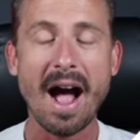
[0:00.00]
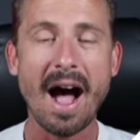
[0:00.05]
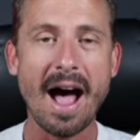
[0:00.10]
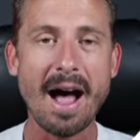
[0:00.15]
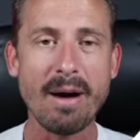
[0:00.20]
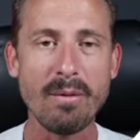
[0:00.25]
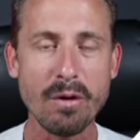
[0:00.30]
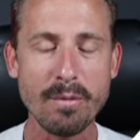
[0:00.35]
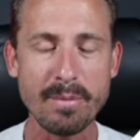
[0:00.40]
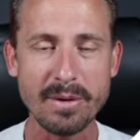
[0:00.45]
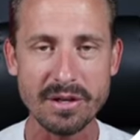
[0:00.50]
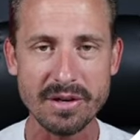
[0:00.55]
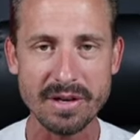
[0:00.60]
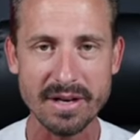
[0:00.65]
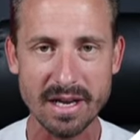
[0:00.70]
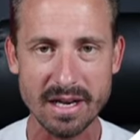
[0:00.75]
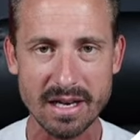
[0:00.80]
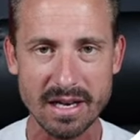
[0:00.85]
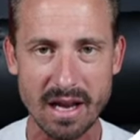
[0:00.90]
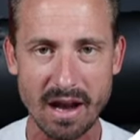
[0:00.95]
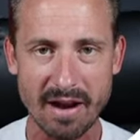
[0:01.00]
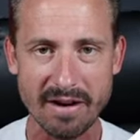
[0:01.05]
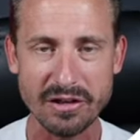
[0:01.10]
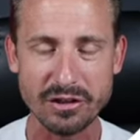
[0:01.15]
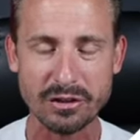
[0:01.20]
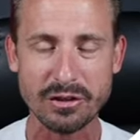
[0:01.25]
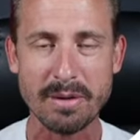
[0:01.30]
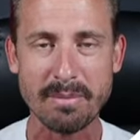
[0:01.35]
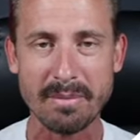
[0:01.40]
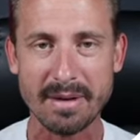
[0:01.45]
I will be doing a live
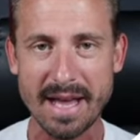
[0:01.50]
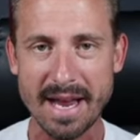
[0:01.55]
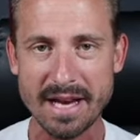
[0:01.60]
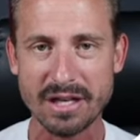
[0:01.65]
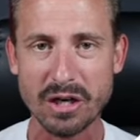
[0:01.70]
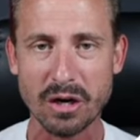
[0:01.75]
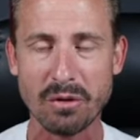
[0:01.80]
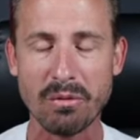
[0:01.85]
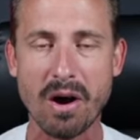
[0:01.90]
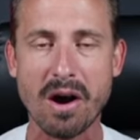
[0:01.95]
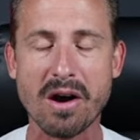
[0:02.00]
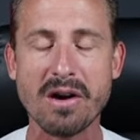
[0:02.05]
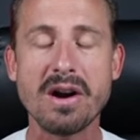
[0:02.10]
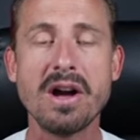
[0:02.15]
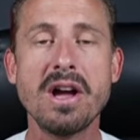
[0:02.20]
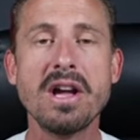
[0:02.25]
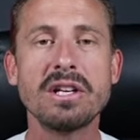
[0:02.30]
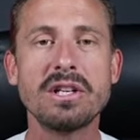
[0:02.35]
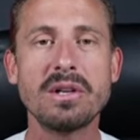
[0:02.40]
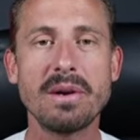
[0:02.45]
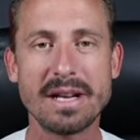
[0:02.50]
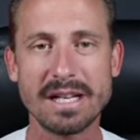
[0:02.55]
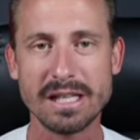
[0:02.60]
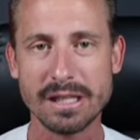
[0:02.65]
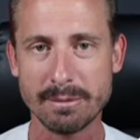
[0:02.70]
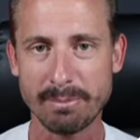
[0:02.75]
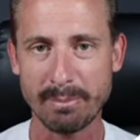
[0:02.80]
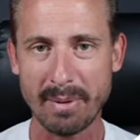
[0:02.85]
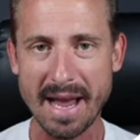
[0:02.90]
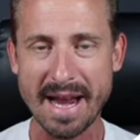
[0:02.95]
stream later on to
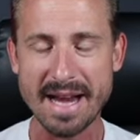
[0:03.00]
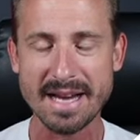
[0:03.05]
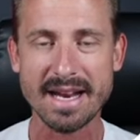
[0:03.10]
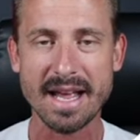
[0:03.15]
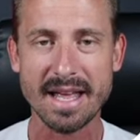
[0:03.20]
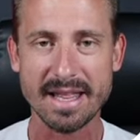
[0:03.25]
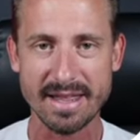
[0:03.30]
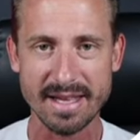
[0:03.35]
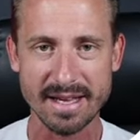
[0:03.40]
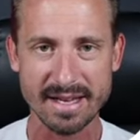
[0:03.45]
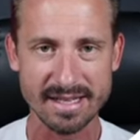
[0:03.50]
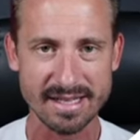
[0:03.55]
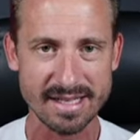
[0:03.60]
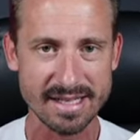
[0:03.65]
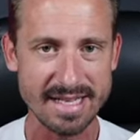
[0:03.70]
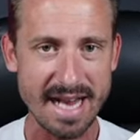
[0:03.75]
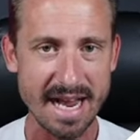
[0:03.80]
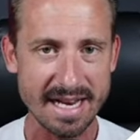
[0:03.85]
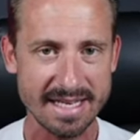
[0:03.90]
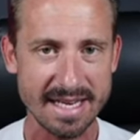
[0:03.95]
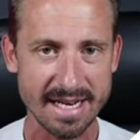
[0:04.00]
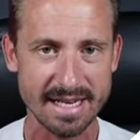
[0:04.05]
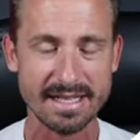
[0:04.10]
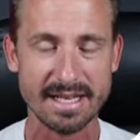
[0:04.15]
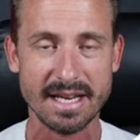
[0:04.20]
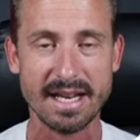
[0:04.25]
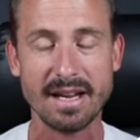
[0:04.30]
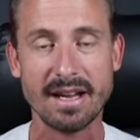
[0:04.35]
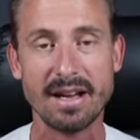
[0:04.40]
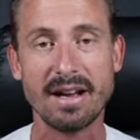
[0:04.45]
explain the
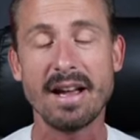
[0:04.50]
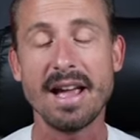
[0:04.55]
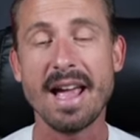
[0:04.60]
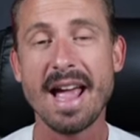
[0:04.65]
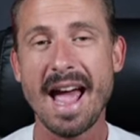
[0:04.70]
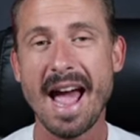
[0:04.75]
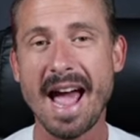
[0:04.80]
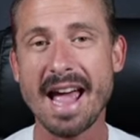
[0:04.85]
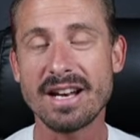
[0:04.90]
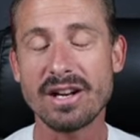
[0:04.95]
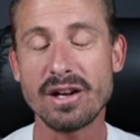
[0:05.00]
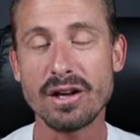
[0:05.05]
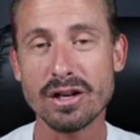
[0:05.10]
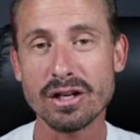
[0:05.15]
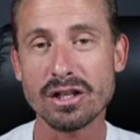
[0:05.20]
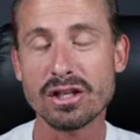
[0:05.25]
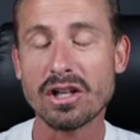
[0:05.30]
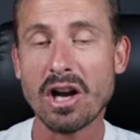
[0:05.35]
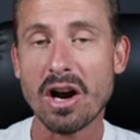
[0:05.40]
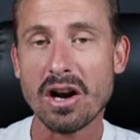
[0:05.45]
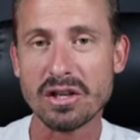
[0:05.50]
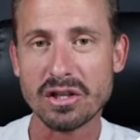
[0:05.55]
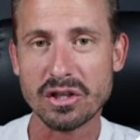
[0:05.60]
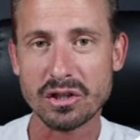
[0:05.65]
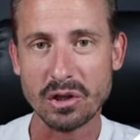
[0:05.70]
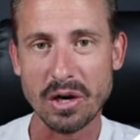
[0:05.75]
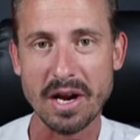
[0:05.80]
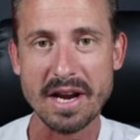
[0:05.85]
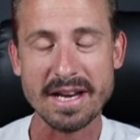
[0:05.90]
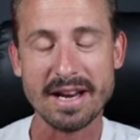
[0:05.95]
settings here and gonna start
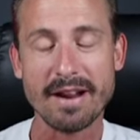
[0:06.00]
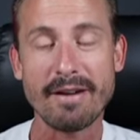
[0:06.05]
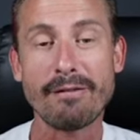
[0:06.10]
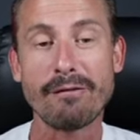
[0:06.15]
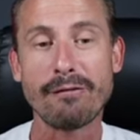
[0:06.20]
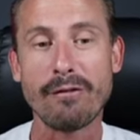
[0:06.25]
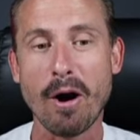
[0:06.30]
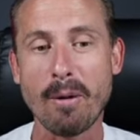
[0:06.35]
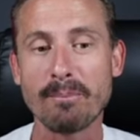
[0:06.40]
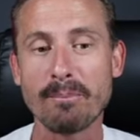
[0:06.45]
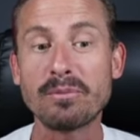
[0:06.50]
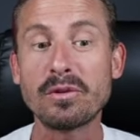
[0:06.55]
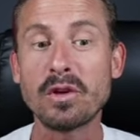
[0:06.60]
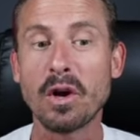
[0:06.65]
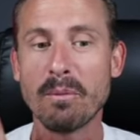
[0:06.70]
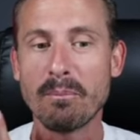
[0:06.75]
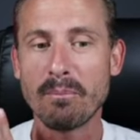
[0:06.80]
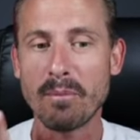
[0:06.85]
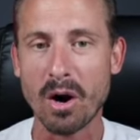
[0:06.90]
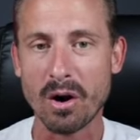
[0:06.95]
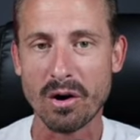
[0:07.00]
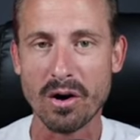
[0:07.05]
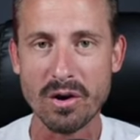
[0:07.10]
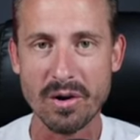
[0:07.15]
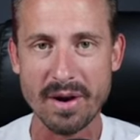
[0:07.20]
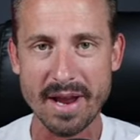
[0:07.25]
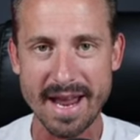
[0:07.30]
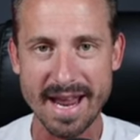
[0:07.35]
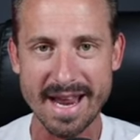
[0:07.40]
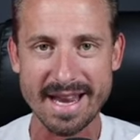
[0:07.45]
trading from
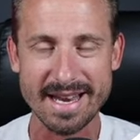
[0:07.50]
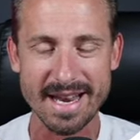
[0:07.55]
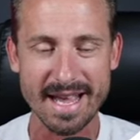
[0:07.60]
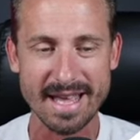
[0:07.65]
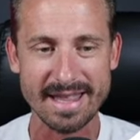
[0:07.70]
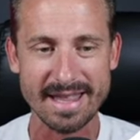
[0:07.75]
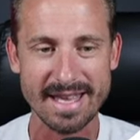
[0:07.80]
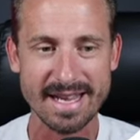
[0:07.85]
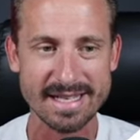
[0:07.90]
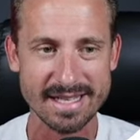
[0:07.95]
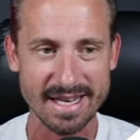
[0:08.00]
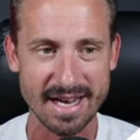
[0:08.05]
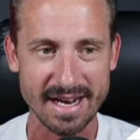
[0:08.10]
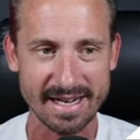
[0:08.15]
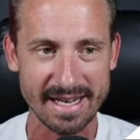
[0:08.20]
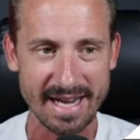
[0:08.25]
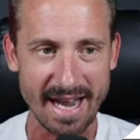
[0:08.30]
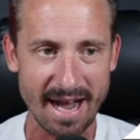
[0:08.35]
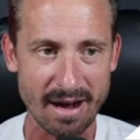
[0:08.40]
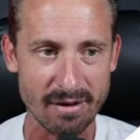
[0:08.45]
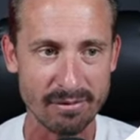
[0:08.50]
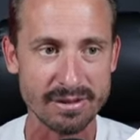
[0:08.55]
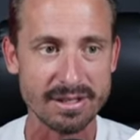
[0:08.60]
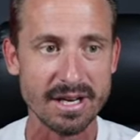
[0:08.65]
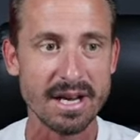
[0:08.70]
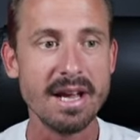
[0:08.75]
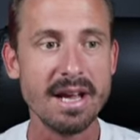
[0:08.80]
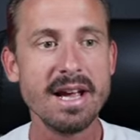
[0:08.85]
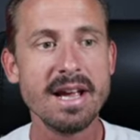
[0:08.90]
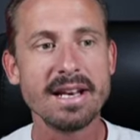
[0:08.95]
tomorrow in this account.